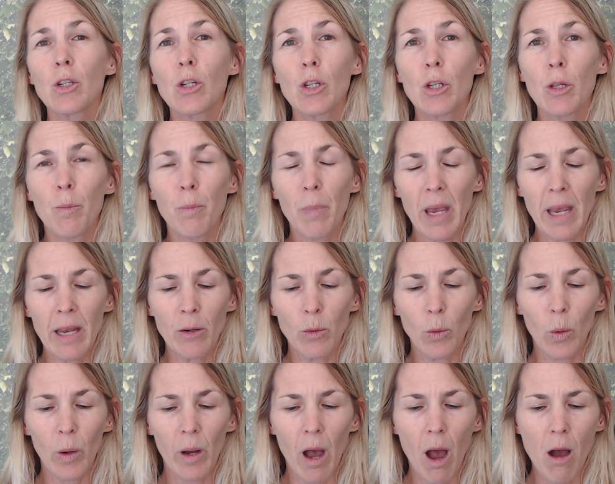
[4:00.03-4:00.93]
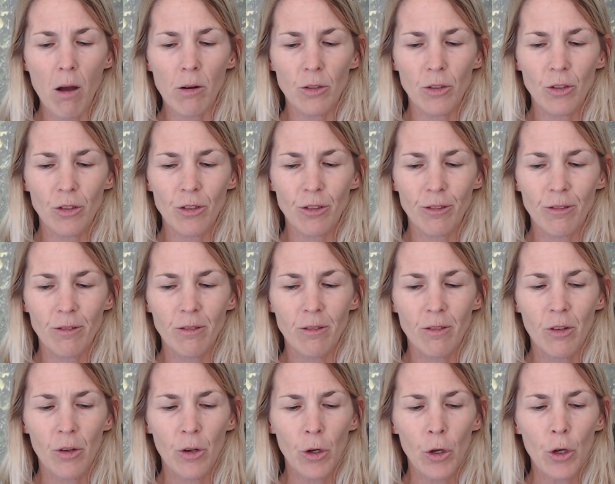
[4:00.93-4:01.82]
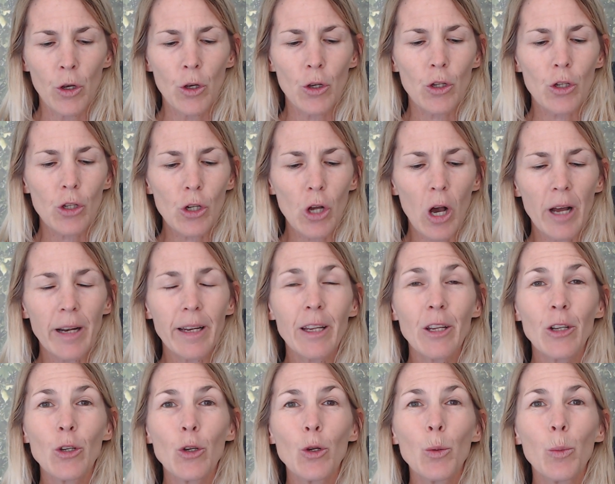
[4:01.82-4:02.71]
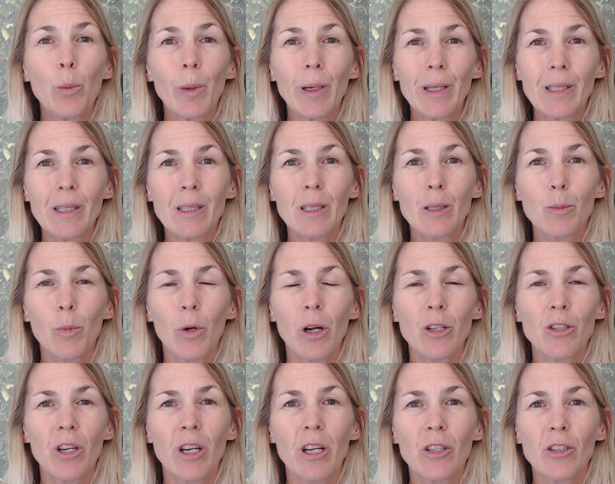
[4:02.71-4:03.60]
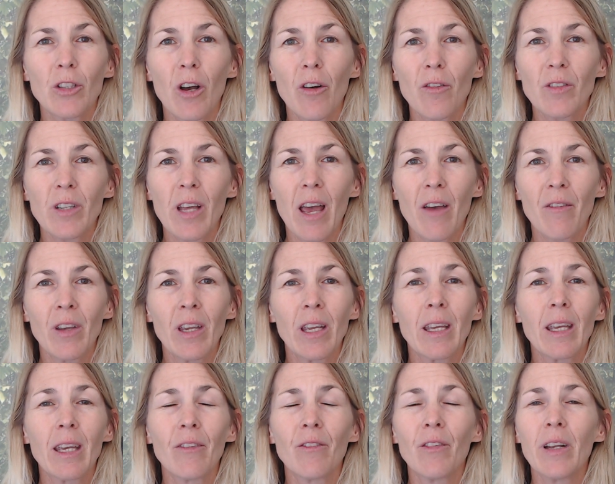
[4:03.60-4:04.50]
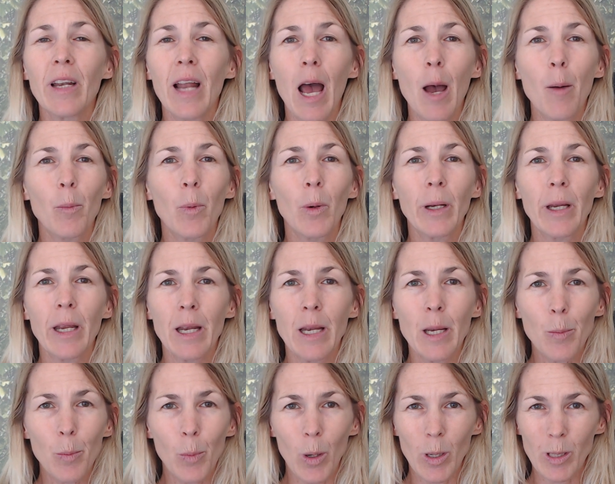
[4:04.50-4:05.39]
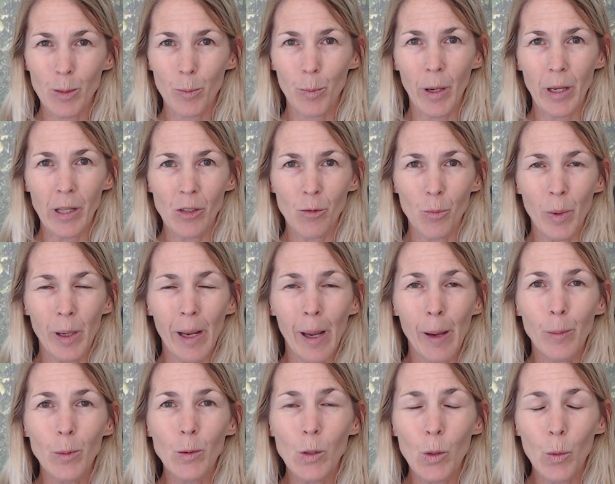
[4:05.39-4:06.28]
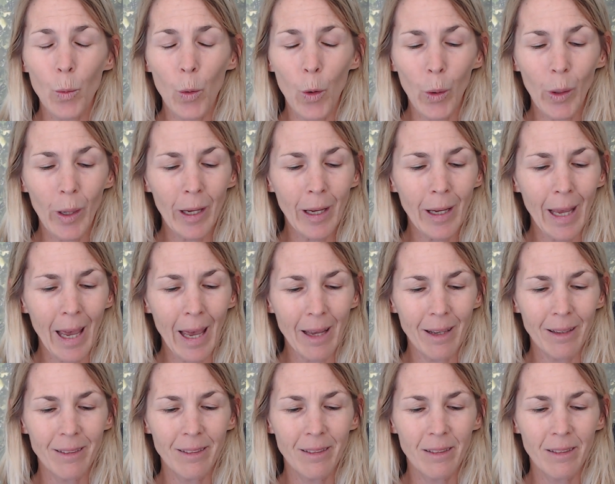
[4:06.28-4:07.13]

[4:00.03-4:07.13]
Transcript: to bed or couch, starting new business projects after having given up on any prospect of being able to work again.